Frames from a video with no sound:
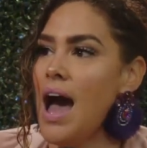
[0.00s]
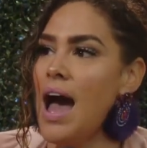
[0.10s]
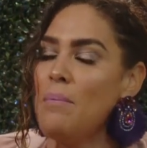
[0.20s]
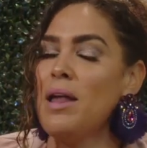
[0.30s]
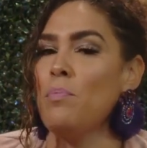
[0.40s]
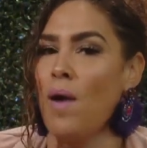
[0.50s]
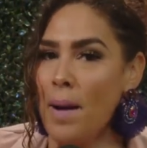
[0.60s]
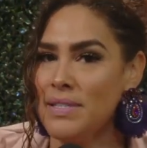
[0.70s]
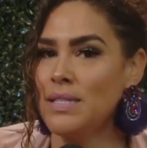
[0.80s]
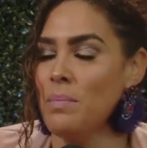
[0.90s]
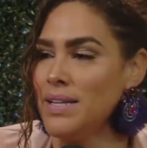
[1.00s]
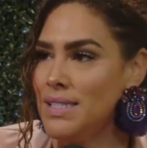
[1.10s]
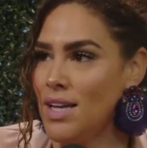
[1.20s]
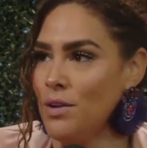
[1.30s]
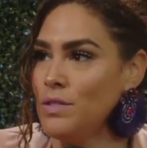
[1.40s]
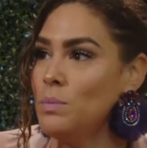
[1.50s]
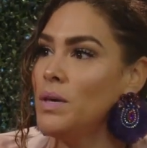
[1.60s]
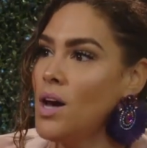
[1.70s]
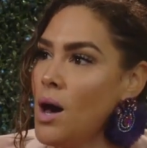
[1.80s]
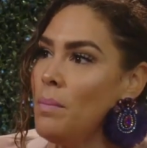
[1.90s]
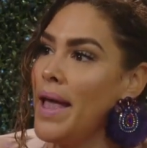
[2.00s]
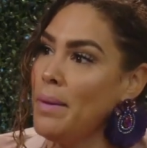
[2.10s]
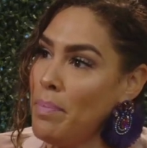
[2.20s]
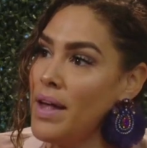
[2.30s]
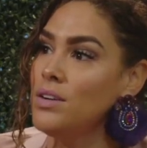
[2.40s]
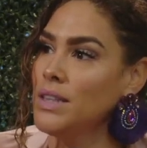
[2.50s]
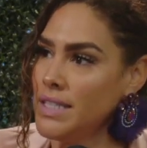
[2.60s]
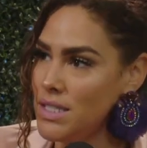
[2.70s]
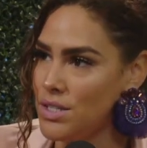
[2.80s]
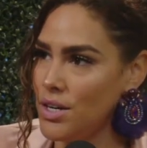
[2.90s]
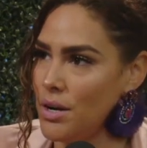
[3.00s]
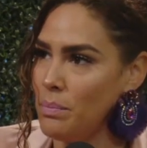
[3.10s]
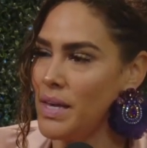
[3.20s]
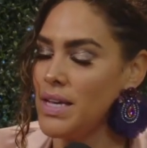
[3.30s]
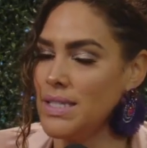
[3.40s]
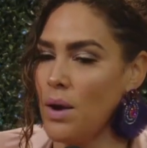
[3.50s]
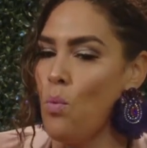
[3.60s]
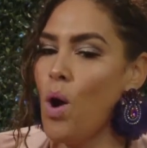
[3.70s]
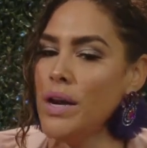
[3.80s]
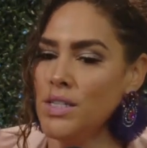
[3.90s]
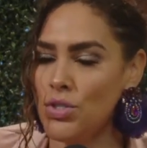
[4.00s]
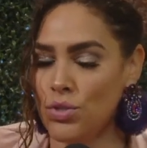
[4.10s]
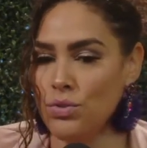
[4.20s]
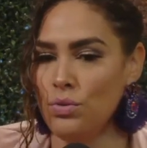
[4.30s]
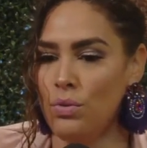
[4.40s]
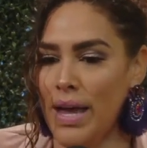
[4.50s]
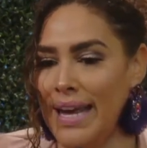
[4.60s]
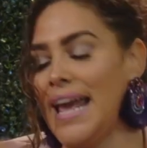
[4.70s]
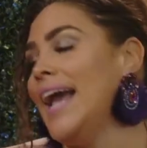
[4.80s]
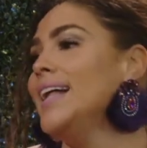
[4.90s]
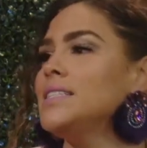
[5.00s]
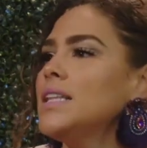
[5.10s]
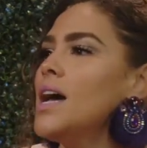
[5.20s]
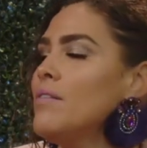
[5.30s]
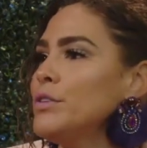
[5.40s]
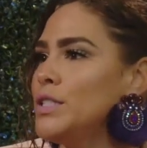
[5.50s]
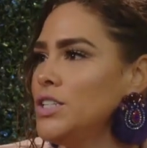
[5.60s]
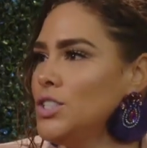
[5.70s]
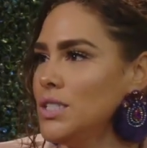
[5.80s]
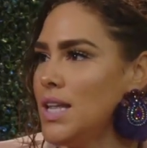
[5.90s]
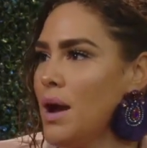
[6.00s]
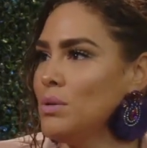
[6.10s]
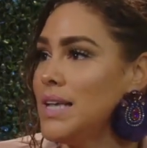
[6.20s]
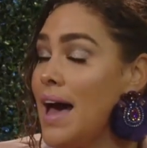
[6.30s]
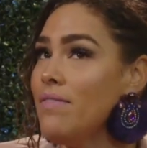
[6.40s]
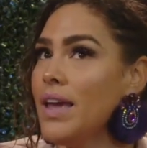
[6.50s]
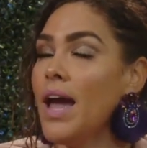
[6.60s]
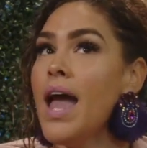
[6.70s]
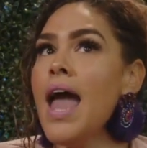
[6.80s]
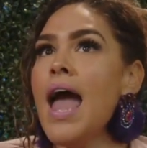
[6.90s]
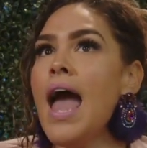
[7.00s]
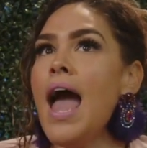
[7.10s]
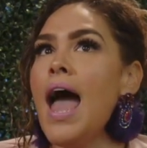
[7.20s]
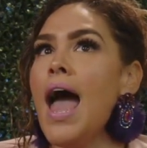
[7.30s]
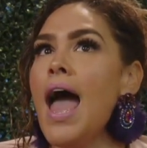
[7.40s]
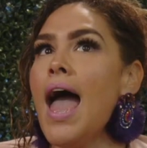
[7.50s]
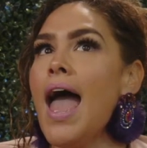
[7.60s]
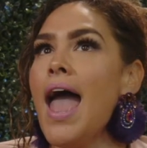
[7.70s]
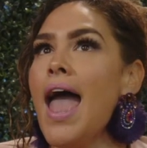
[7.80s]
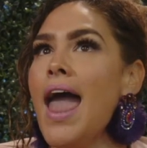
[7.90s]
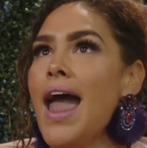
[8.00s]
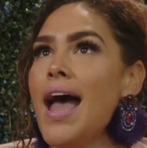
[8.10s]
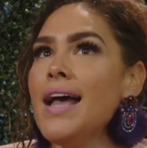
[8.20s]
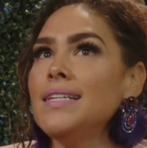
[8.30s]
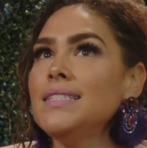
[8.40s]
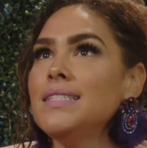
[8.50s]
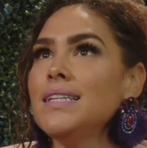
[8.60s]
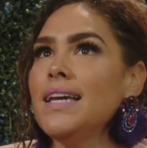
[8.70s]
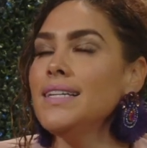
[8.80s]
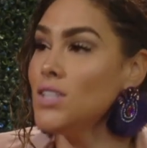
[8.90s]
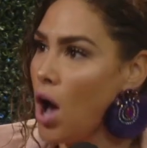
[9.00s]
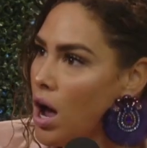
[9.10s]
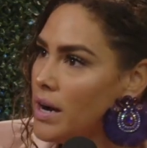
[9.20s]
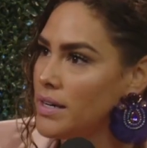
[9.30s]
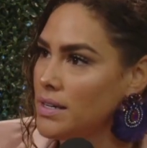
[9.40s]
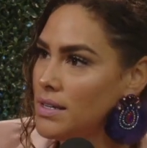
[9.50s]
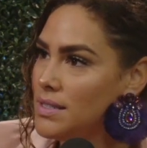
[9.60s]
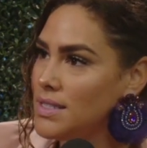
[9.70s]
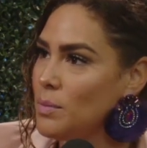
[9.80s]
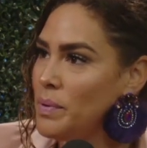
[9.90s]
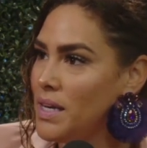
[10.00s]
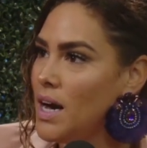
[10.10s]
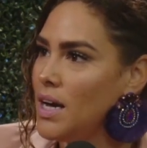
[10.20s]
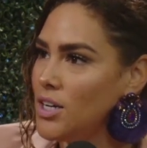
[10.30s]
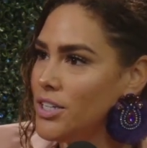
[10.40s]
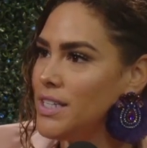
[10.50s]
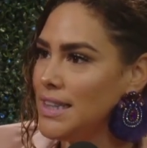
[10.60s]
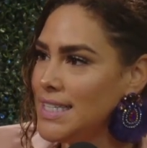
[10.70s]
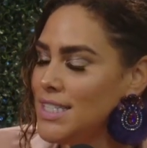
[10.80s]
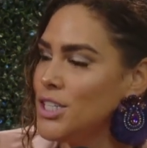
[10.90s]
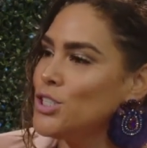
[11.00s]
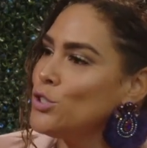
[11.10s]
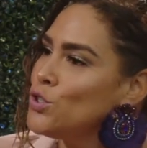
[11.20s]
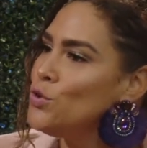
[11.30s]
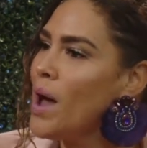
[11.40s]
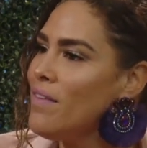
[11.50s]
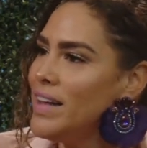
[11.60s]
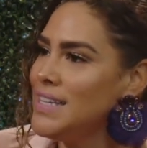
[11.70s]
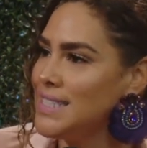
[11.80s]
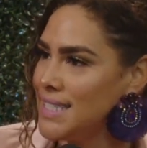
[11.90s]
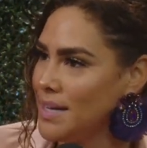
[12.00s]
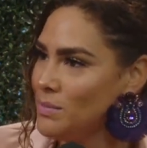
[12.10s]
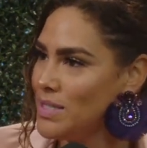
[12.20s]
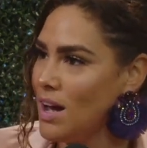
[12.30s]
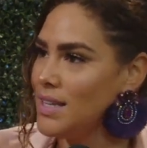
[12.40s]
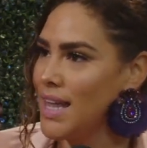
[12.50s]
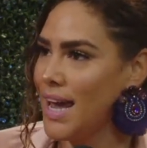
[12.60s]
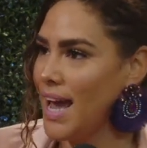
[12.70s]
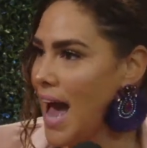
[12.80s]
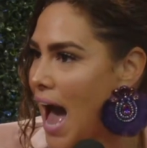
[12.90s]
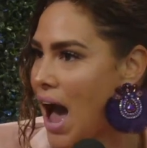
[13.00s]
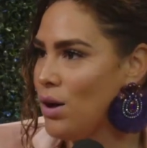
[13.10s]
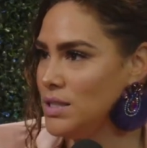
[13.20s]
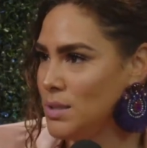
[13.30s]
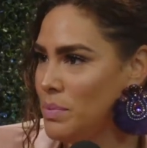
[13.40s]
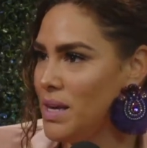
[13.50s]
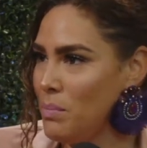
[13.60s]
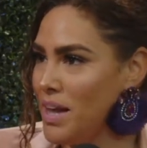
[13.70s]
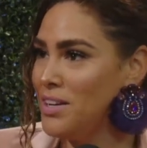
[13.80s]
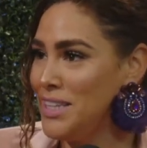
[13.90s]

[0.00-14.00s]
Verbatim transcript: I made a promise to myself to become a better listener mm-hmm. because I wanted to enhance the conversations that I was having. And it's hard to be a good listener. So do you have any tips on like how to yeah. be a better